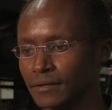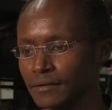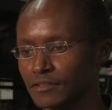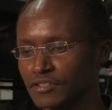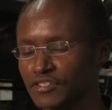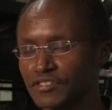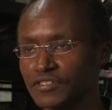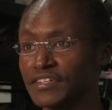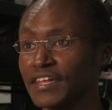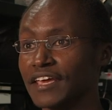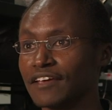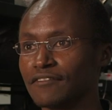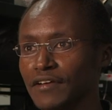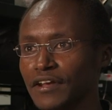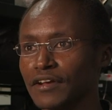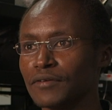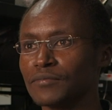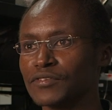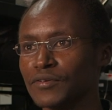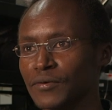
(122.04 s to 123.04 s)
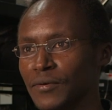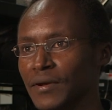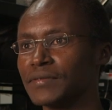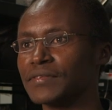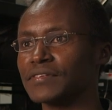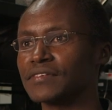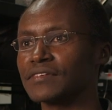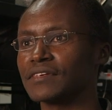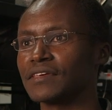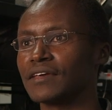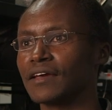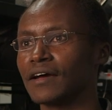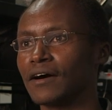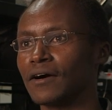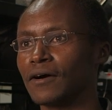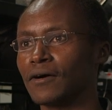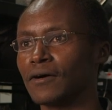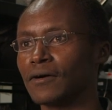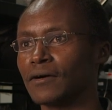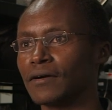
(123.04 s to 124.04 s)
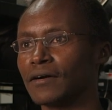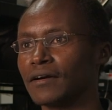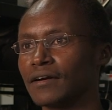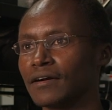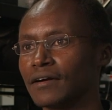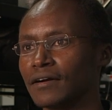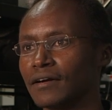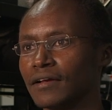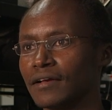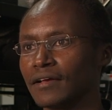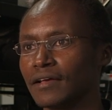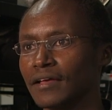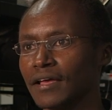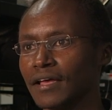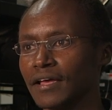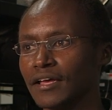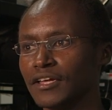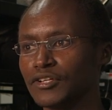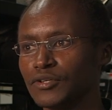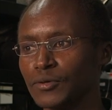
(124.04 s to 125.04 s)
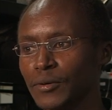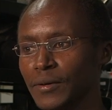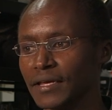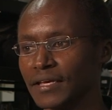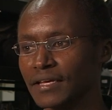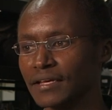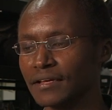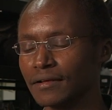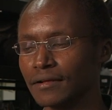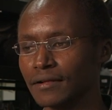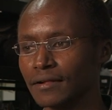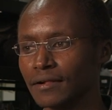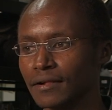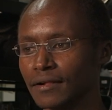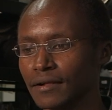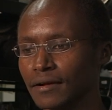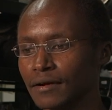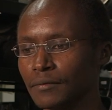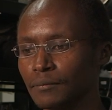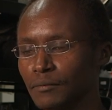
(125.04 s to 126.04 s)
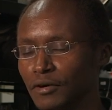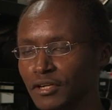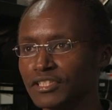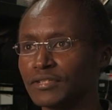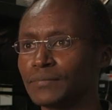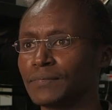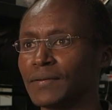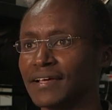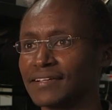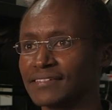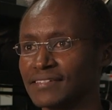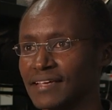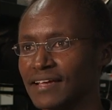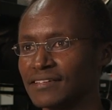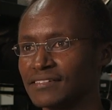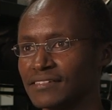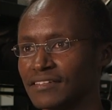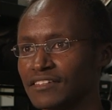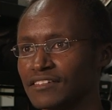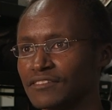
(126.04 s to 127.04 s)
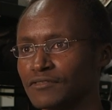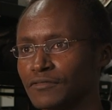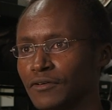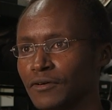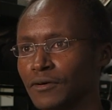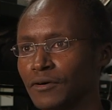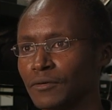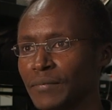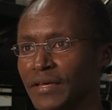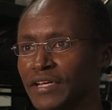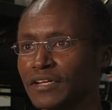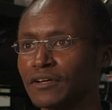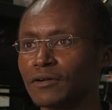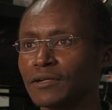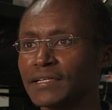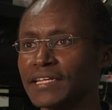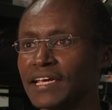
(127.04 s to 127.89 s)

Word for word: snake venom screens or doing multiplex assays for medical